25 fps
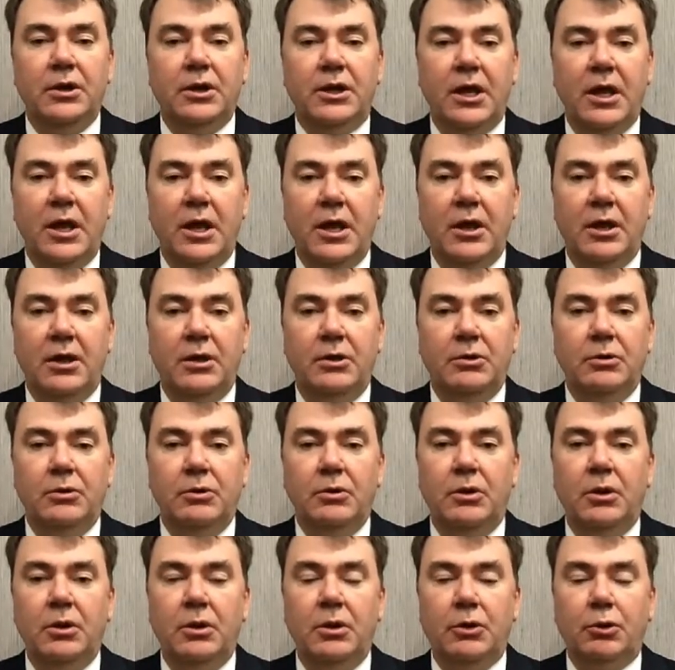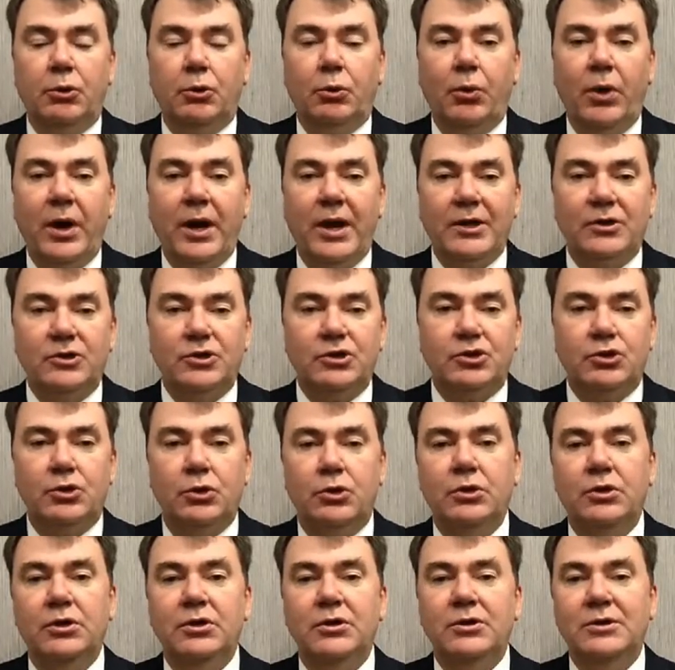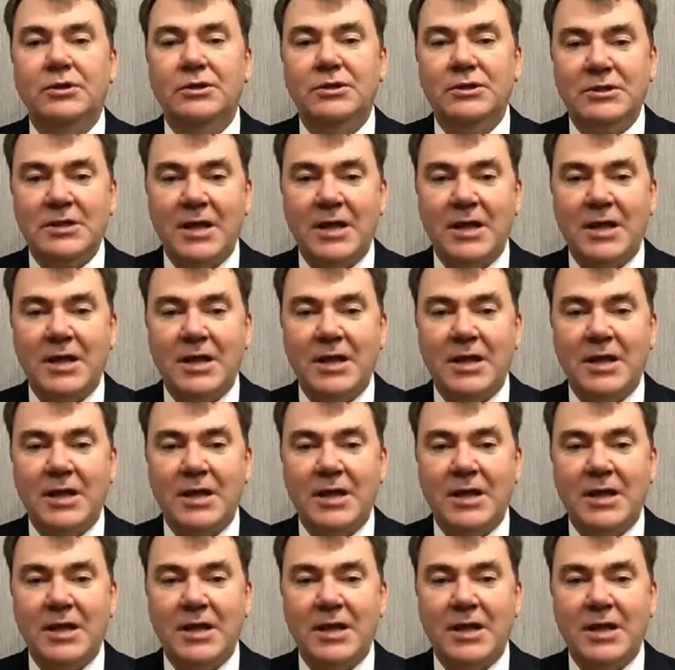can grant certain